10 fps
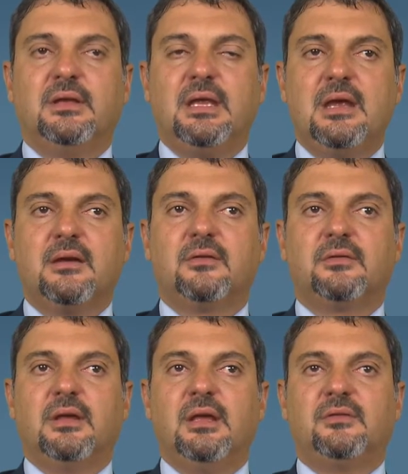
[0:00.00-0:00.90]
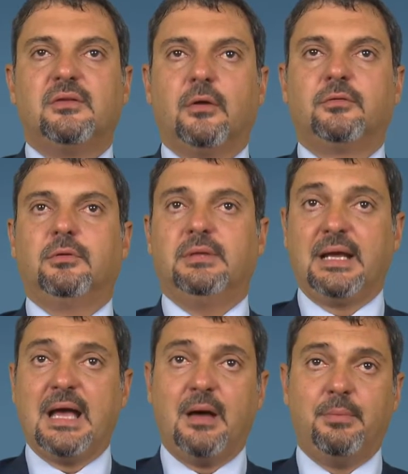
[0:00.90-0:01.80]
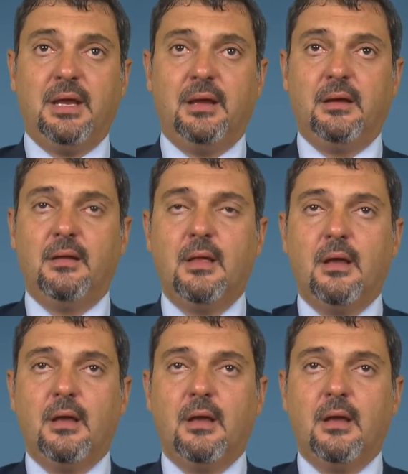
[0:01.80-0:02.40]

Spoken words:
years is also the coupling